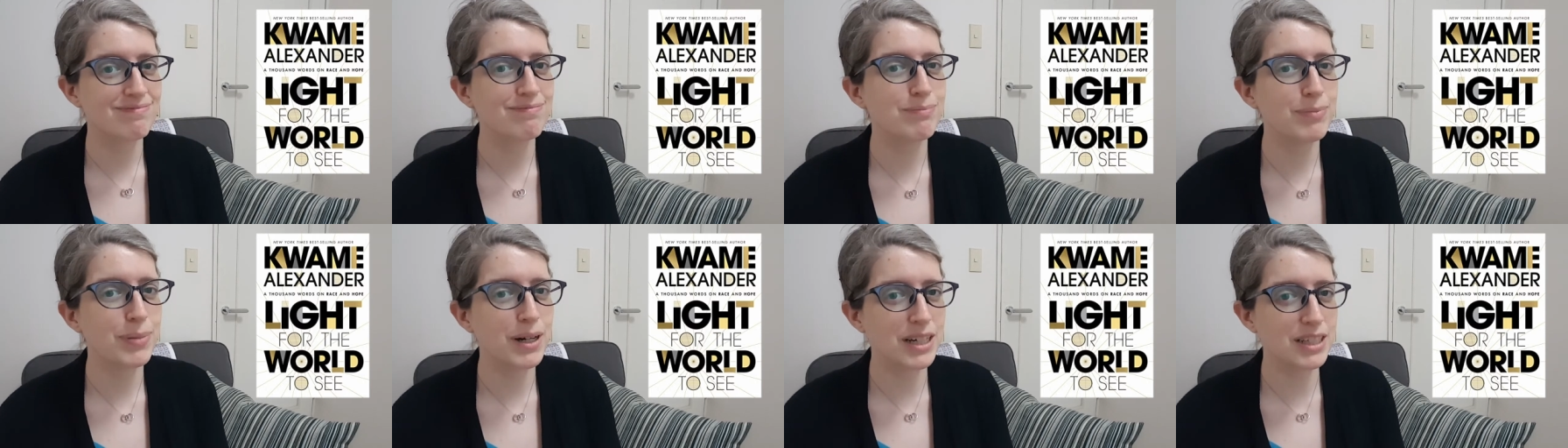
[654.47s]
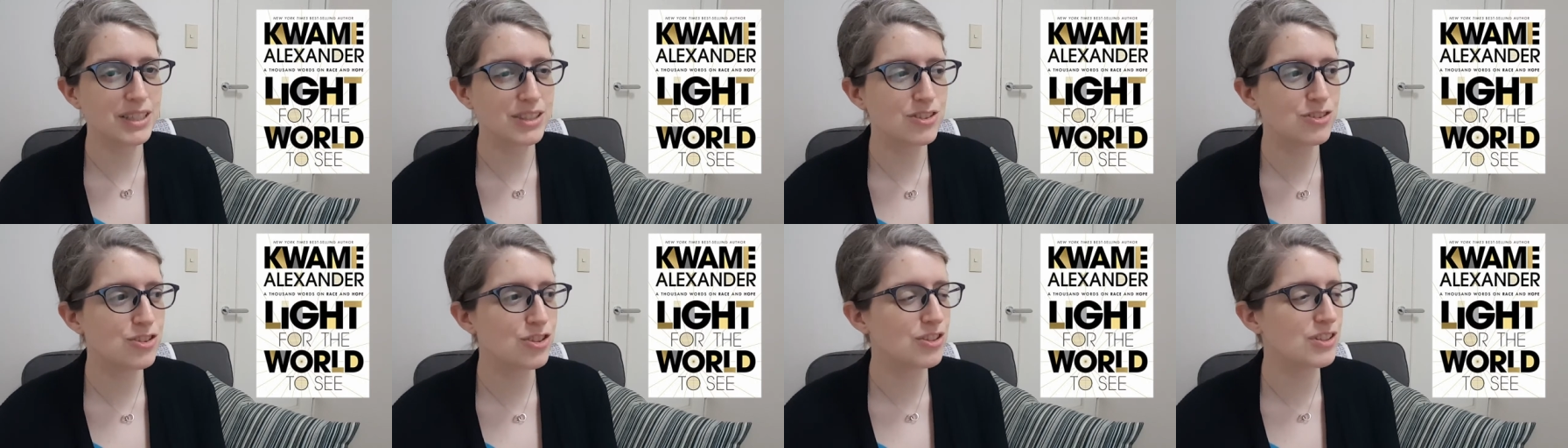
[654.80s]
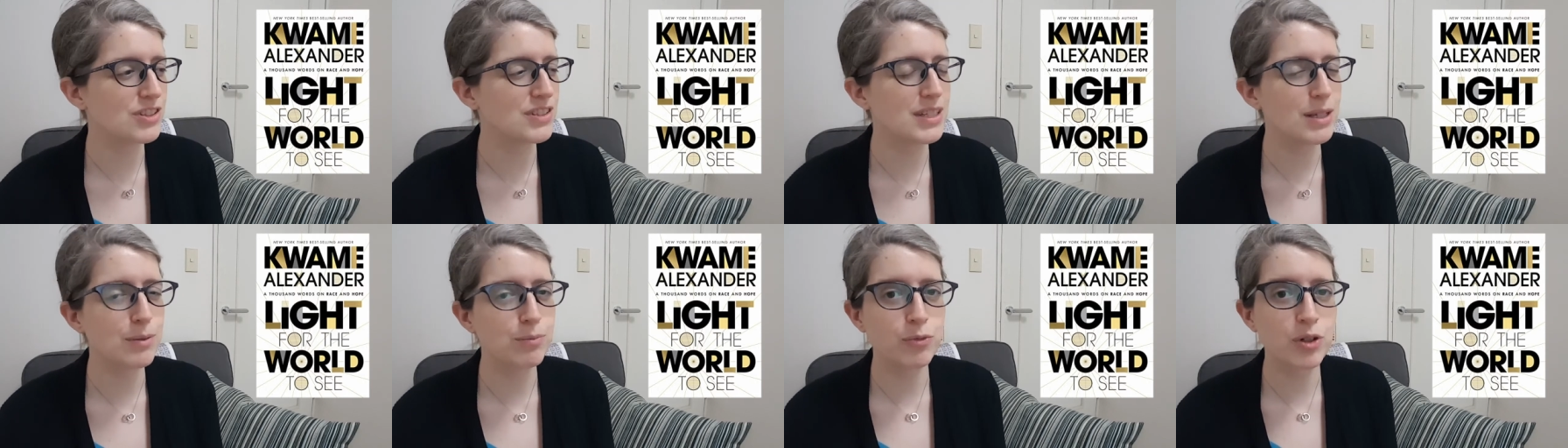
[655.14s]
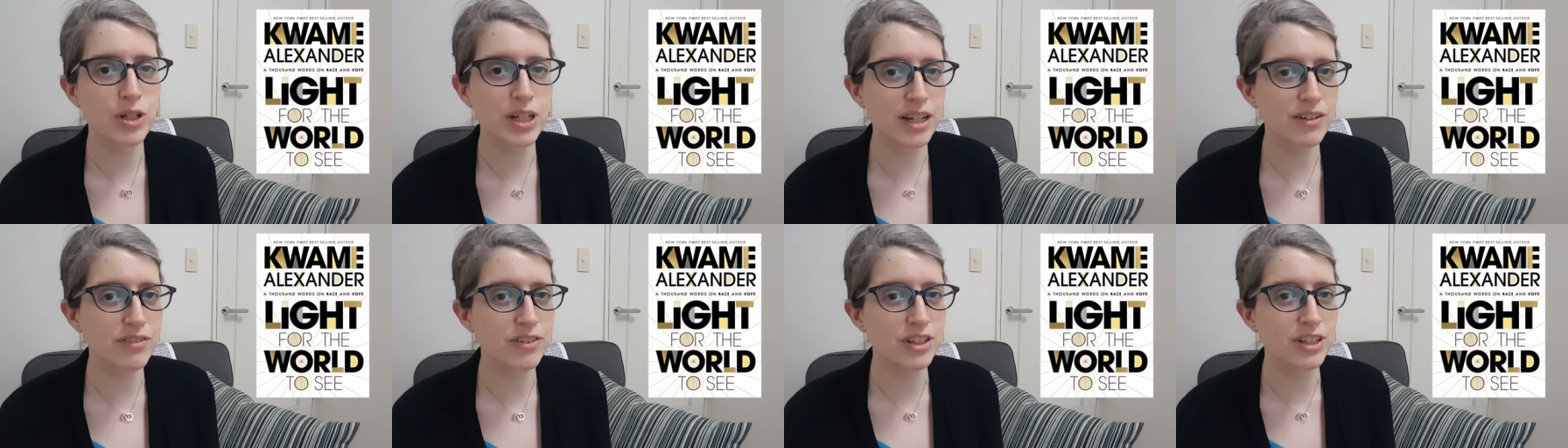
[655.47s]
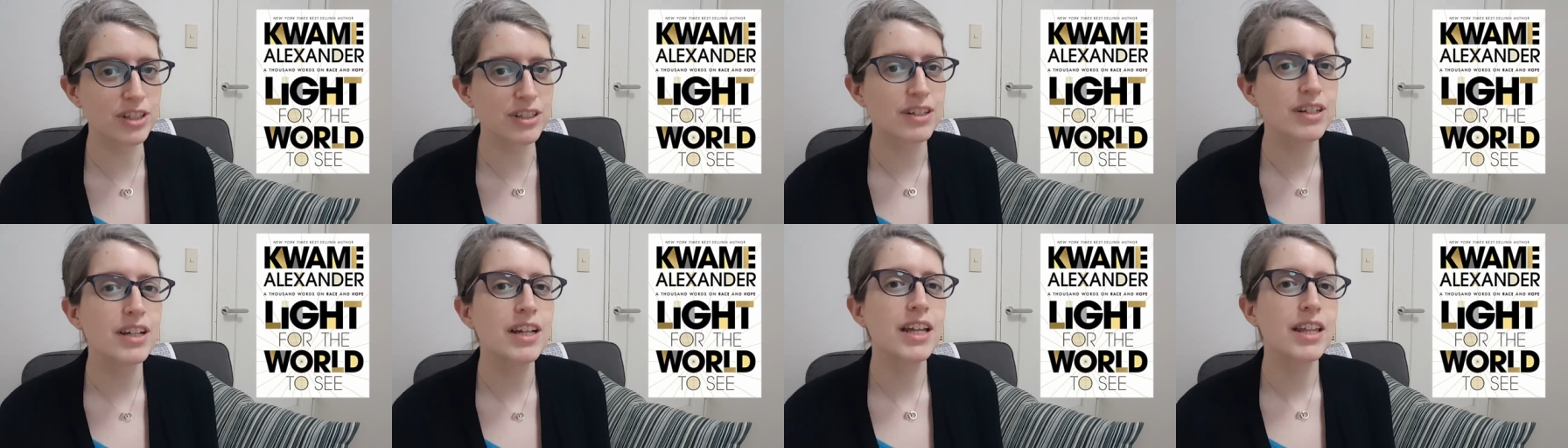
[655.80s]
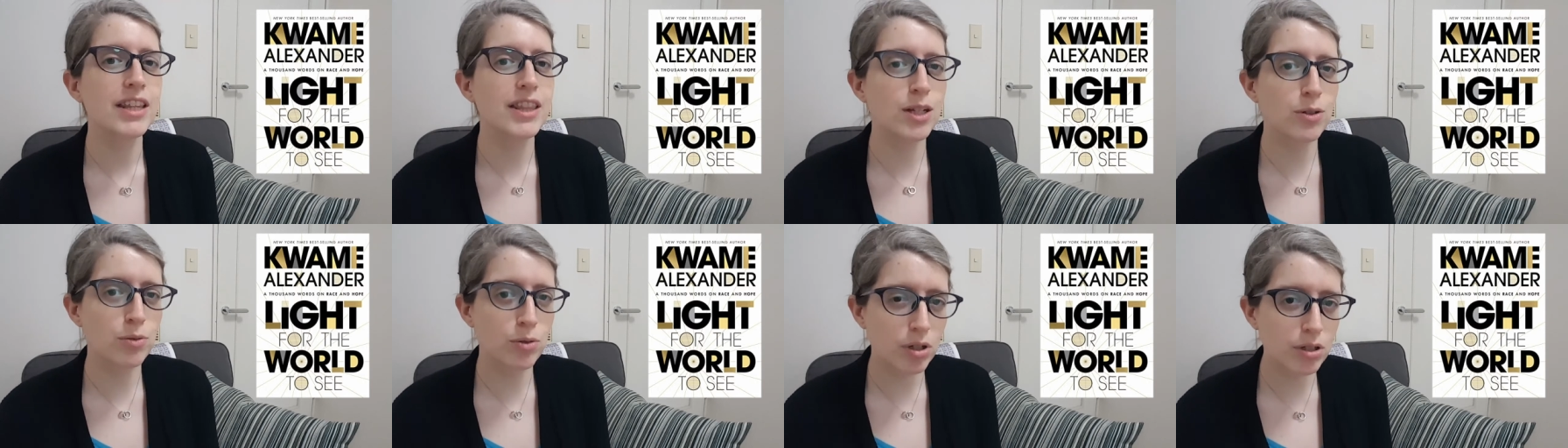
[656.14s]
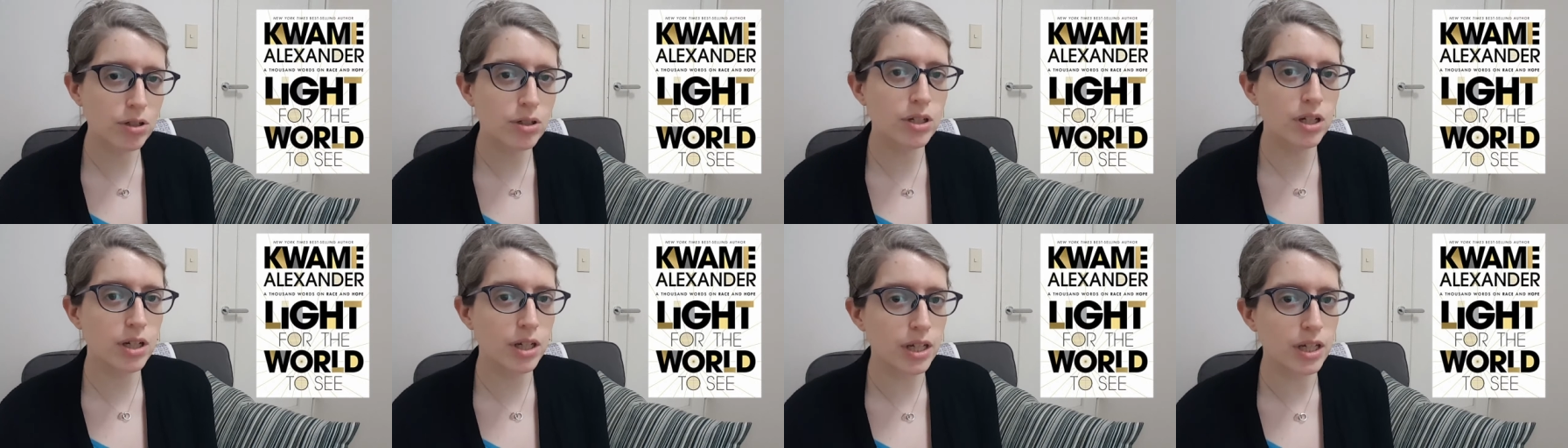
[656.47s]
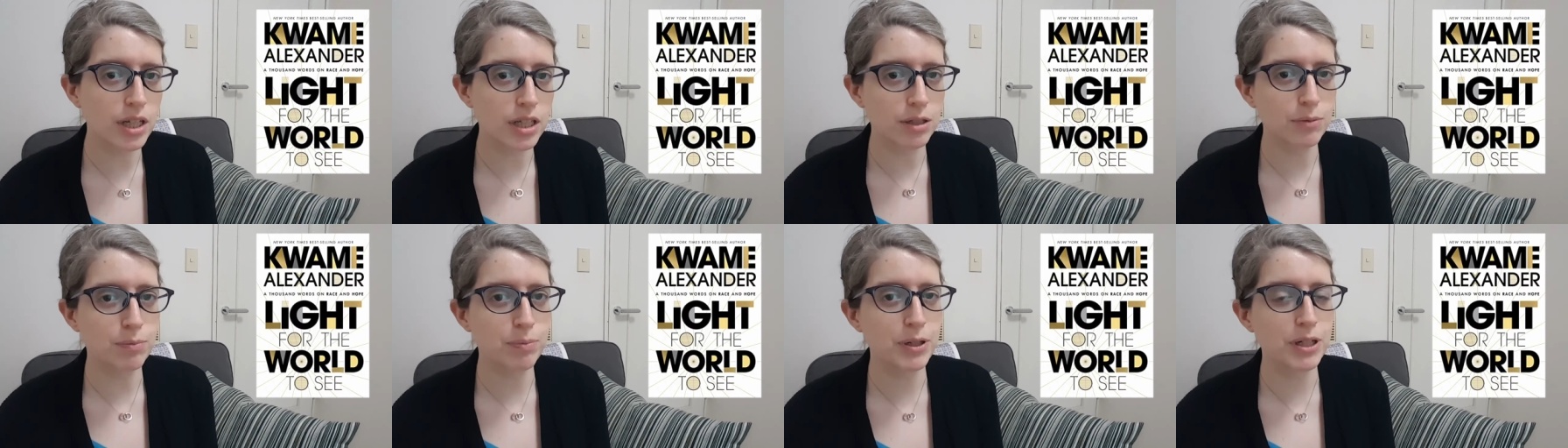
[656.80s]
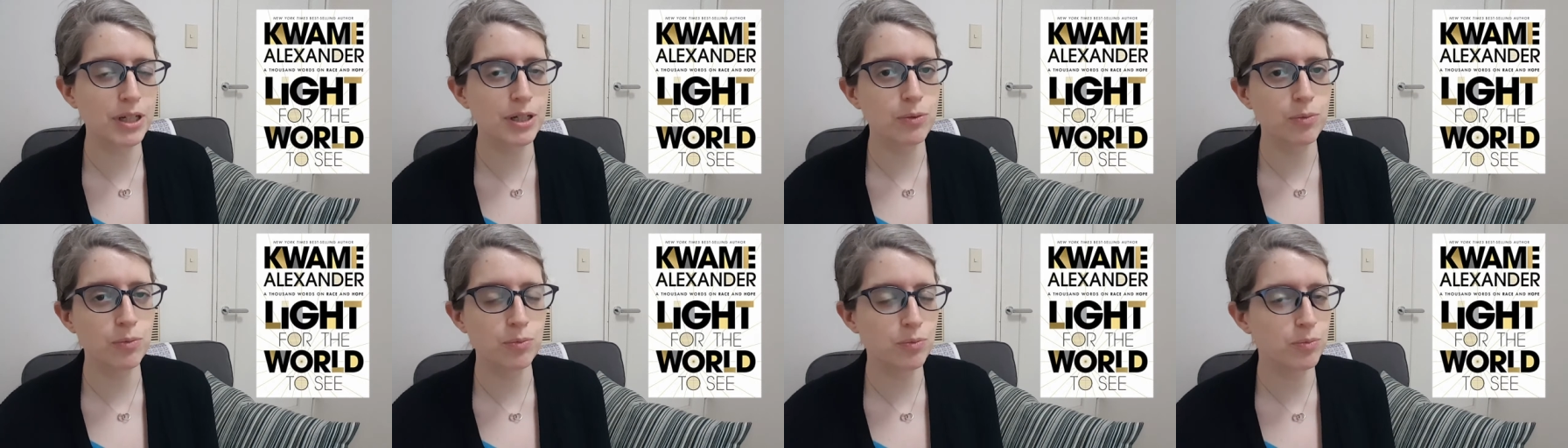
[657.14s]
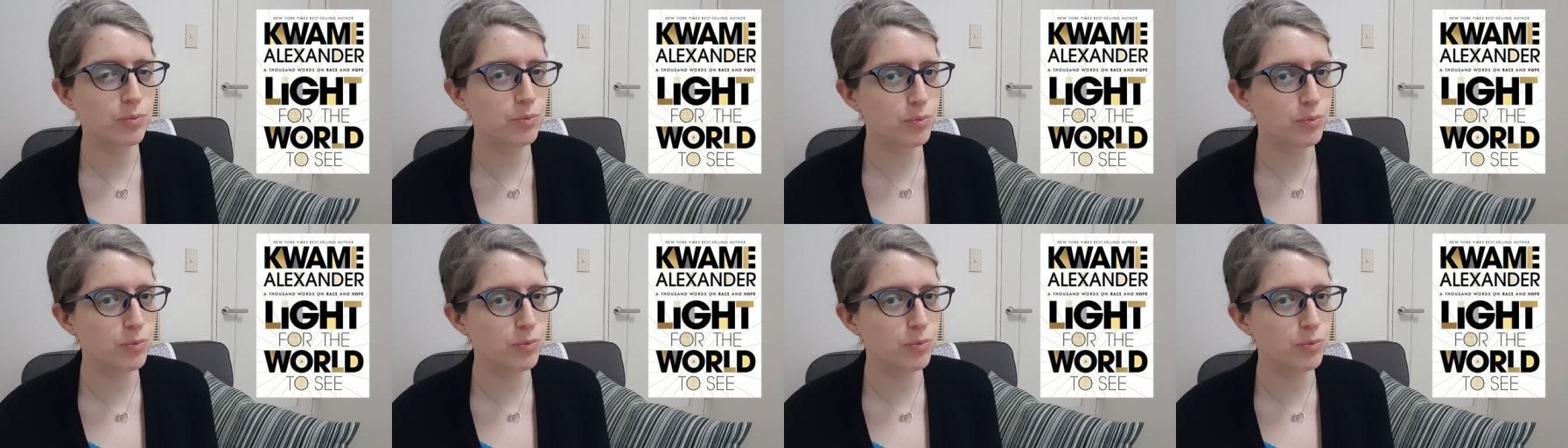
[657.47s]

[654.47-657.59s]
punch or the same whatever they were good, but it